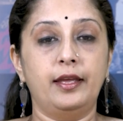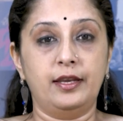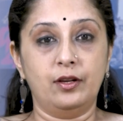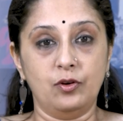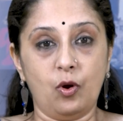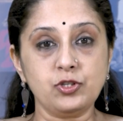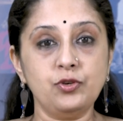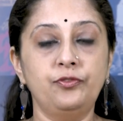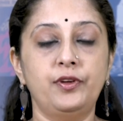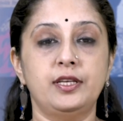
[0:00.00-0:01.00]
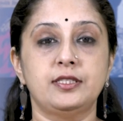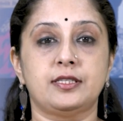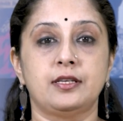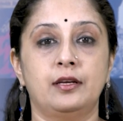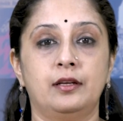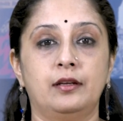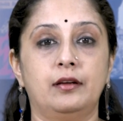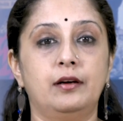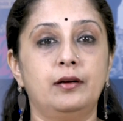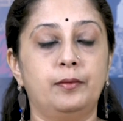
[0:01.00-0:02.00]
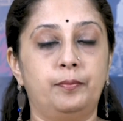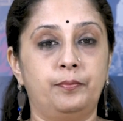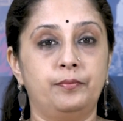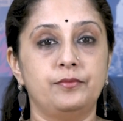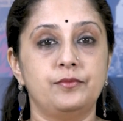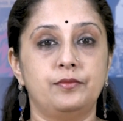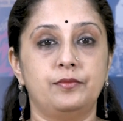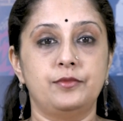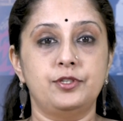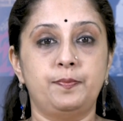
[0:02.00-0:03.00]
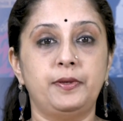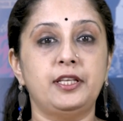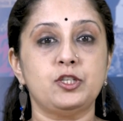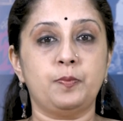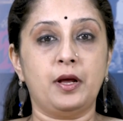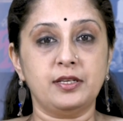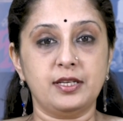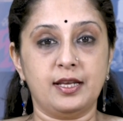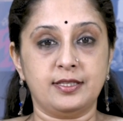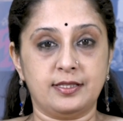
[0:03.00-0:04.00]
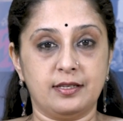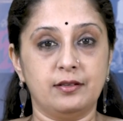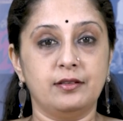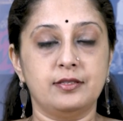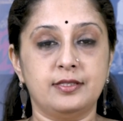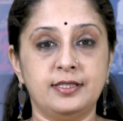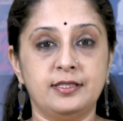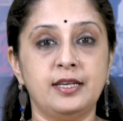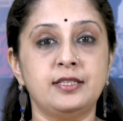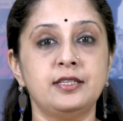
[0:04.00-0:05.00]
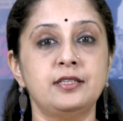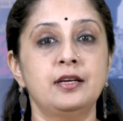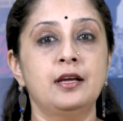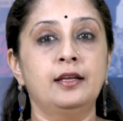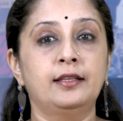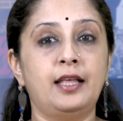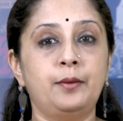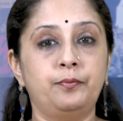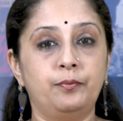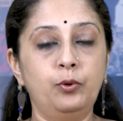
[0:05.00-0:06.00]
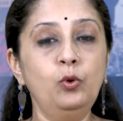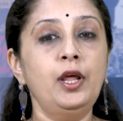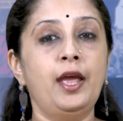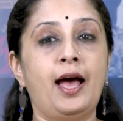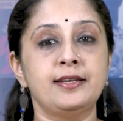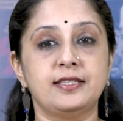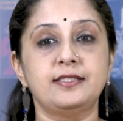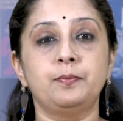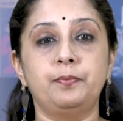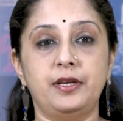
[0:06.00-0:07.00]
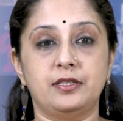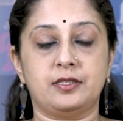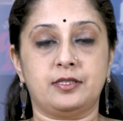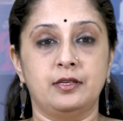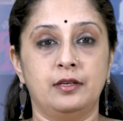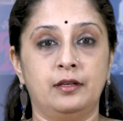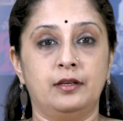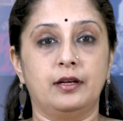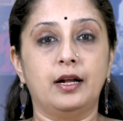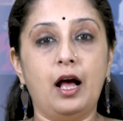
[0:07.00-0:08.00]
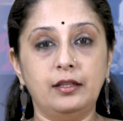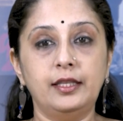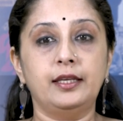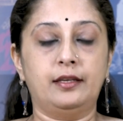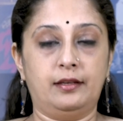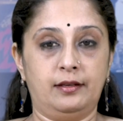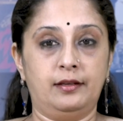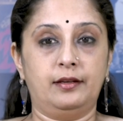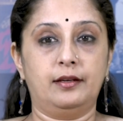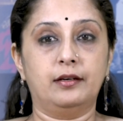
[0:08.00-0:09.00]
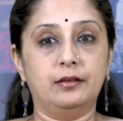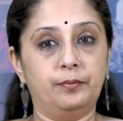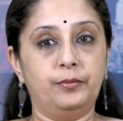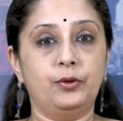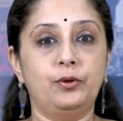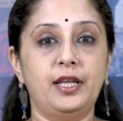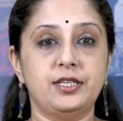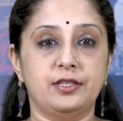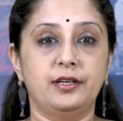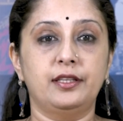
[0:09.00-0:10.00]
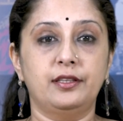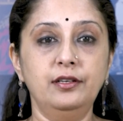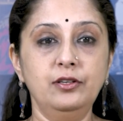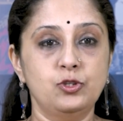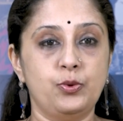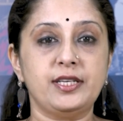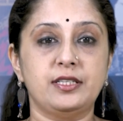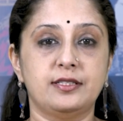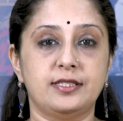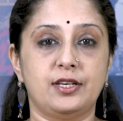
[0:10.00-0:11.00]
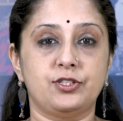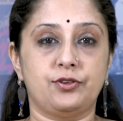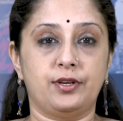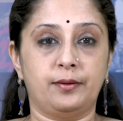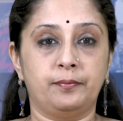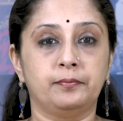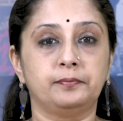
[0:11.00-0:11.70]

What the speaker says: In a lot of ways, G.P. Deshpande has stated that Phule anticipates Gandhi later in the 20th century.